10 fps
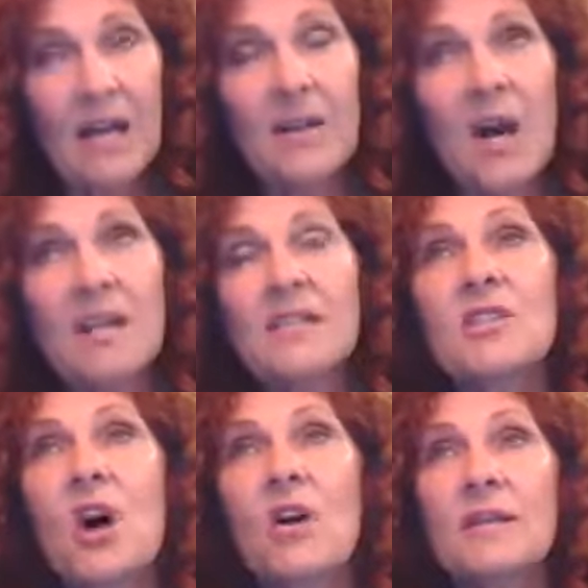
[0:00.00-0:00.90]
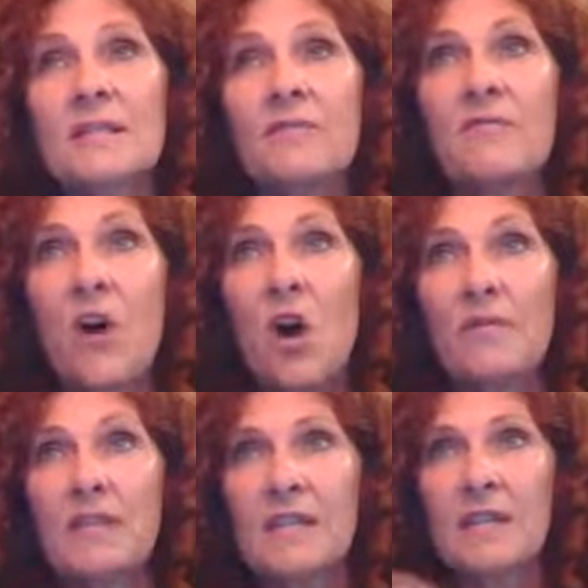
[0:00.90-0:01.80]
inositol is
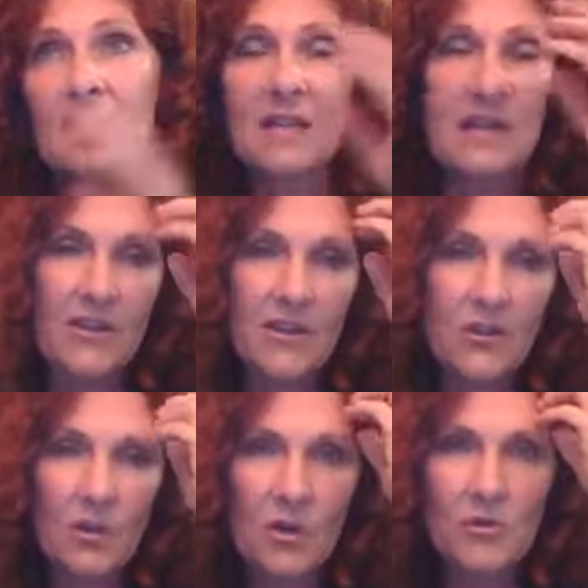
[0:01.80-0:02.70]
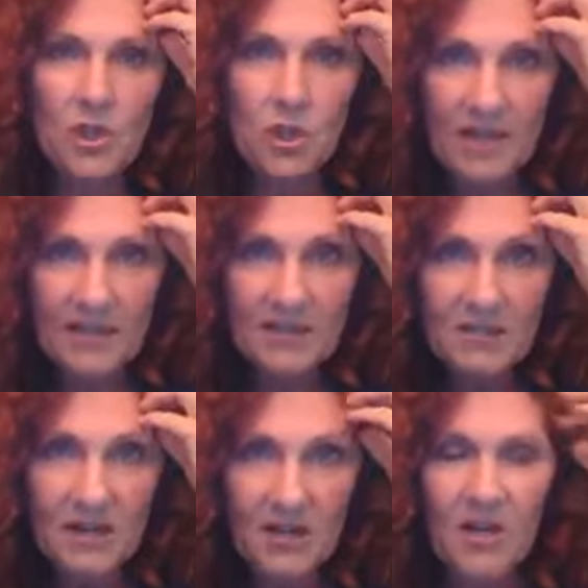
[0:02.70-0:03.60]
involved in the
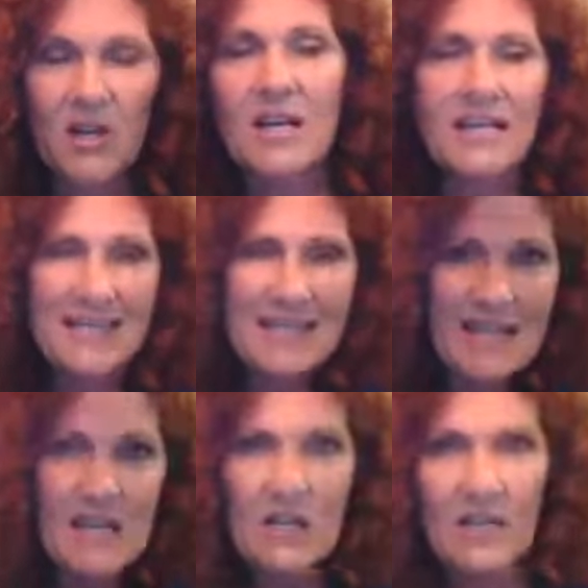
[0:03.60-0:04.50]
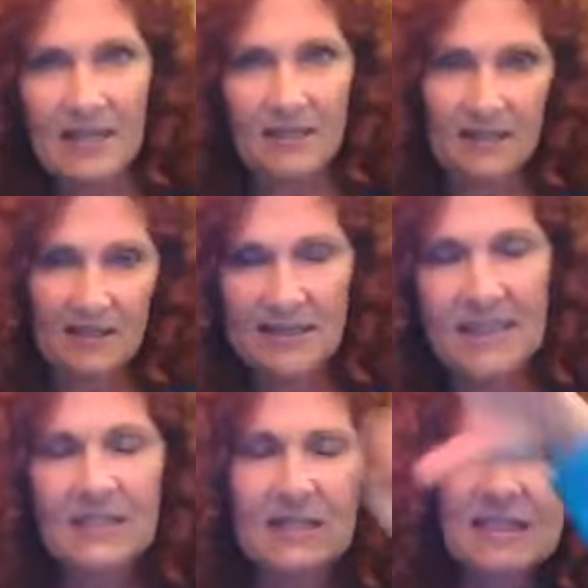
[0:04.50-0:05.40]
neurotransmitter signaling
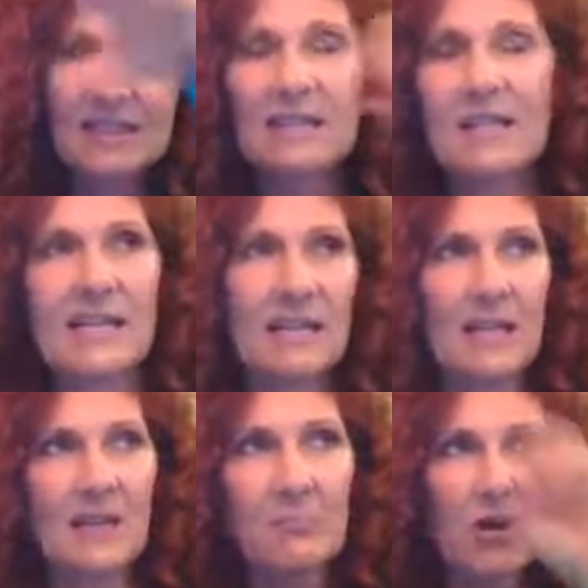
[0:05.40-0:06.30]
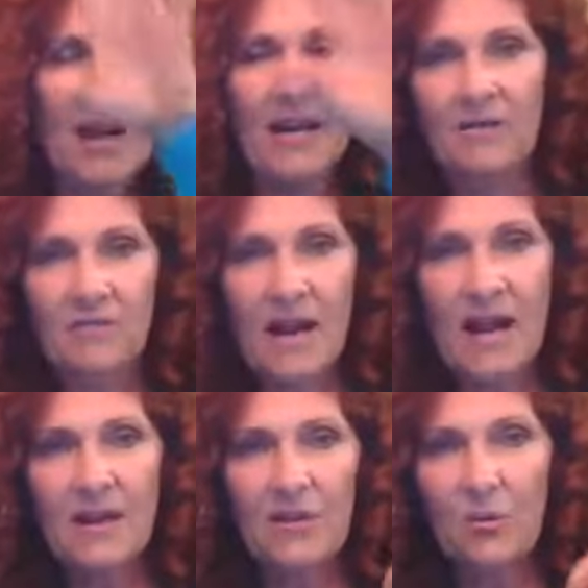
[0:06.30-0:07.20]
sig signaling in the brain
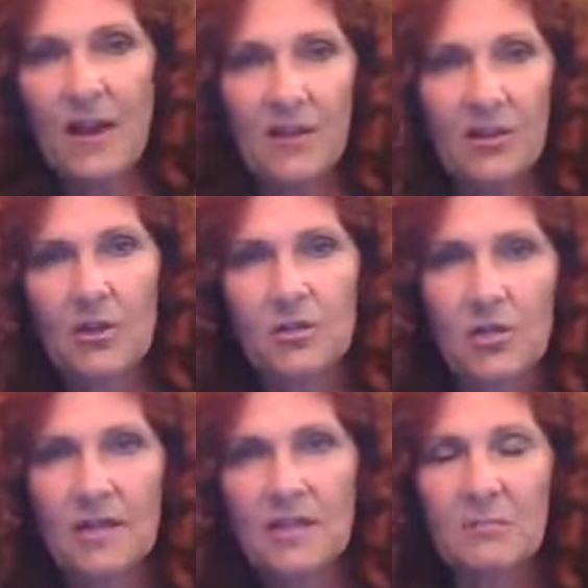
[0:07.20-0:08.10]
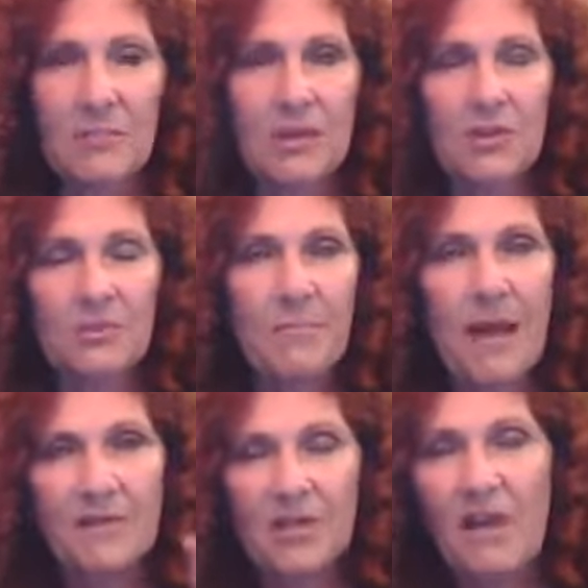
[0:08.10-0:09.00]
right and the way the neurotransmitters
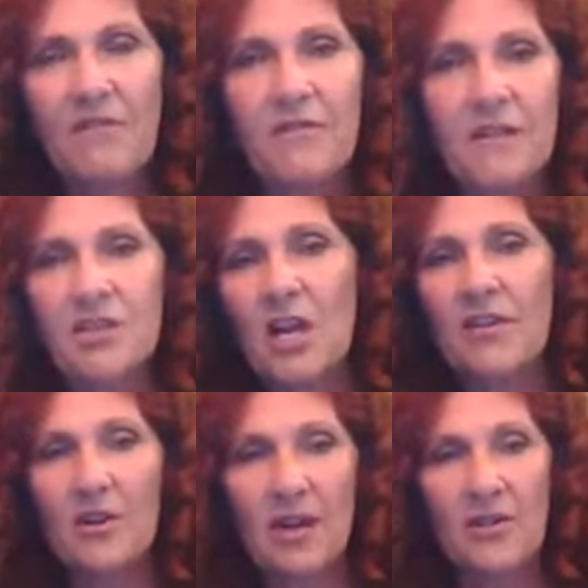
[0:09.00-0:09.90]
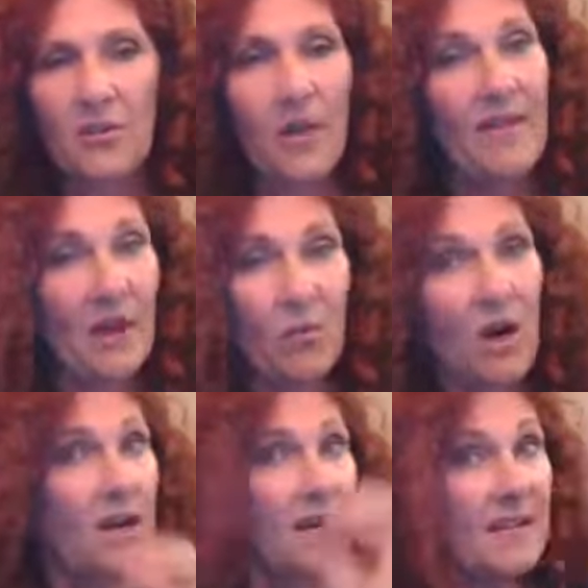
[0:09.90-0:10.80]
bounce off of each other and the way they
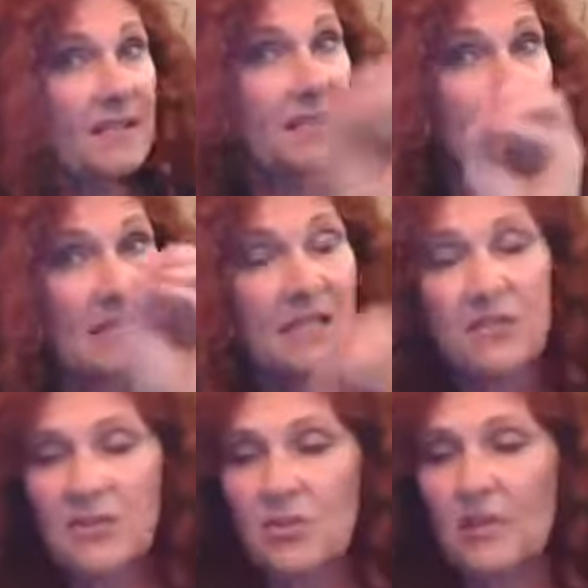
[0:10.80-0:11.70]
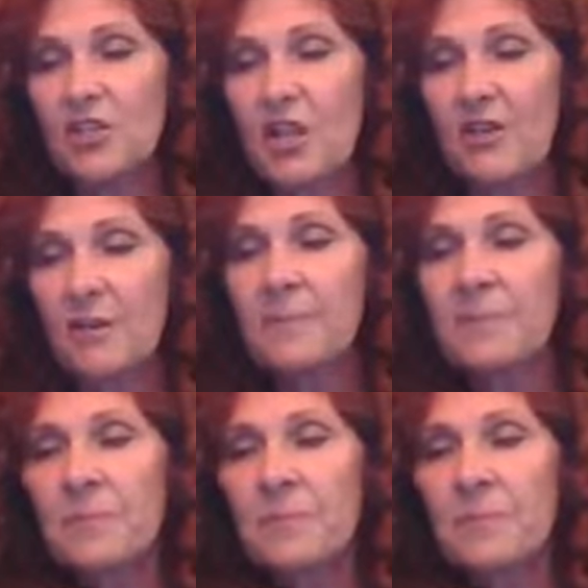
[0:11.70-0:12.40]
work and they send signals to each other